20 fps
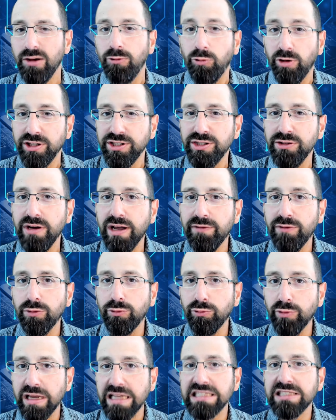Once you have a
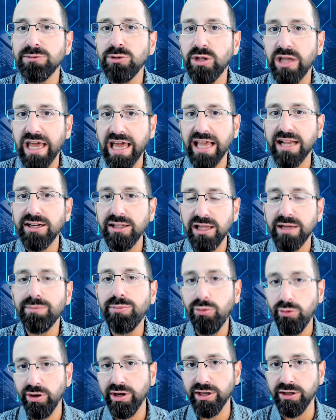reasonable handle on
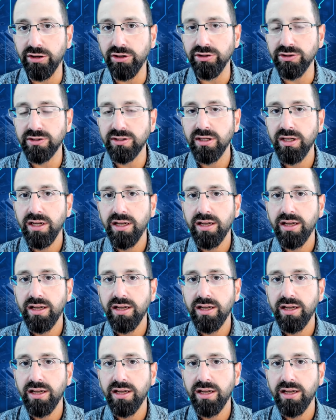pointers,